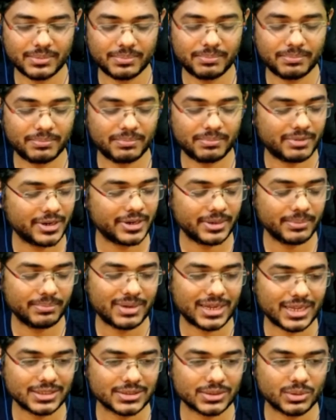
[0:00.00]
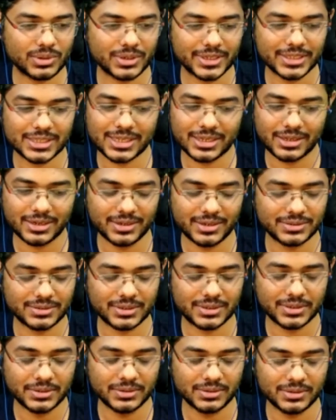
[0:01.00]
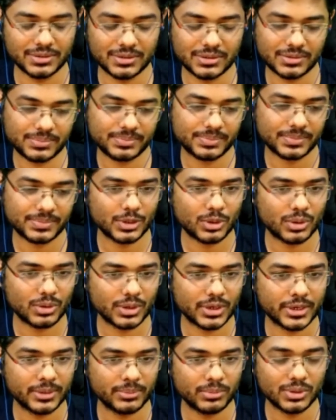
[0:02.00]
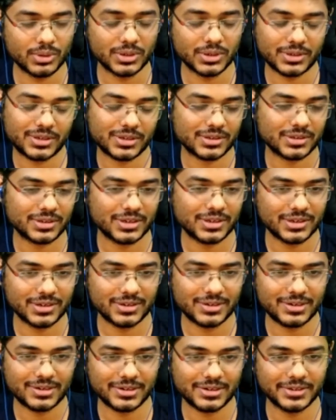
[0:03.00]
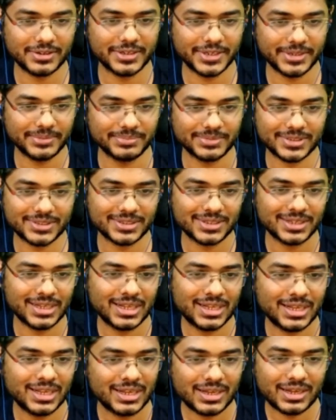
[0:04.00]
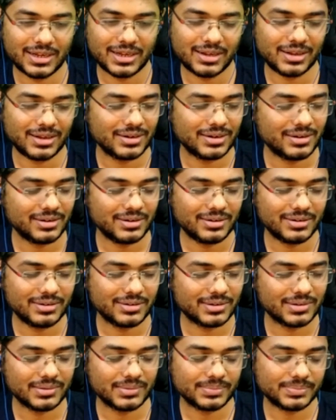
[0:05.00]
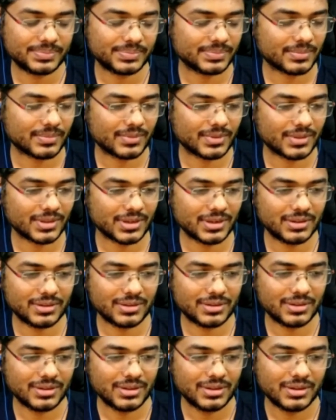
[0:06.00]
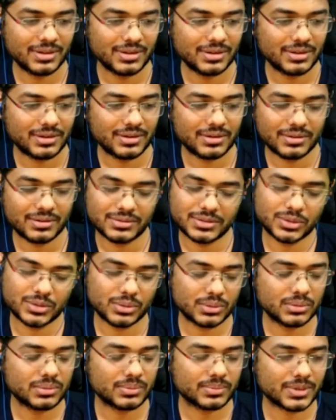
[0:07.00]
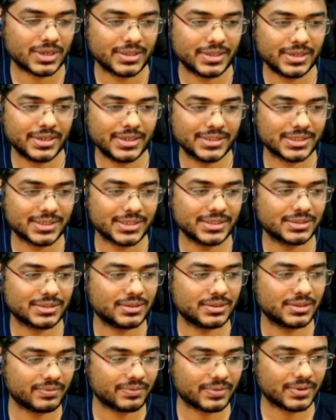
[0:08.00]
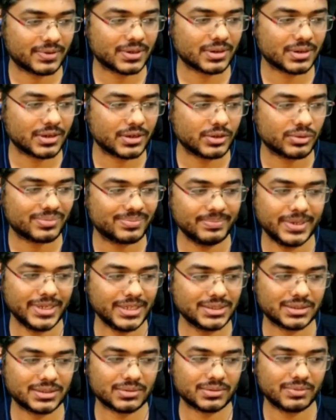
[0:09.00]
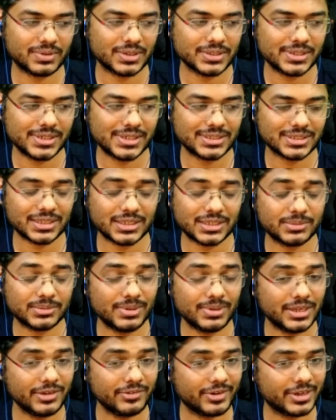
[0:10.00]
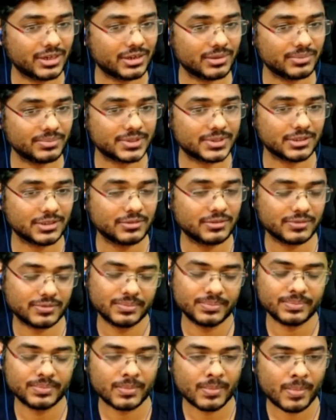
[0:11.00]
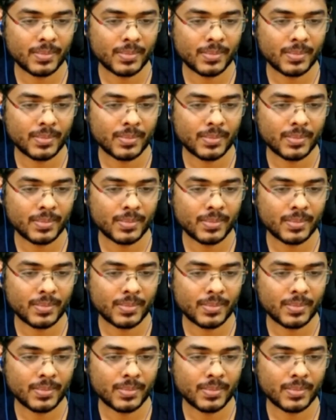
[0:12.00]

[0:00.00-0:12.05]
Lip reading: he had a pretty bad score against Alireza in the online bullet and other games. And so I think he's a different kind of beast once he starts believing in himself.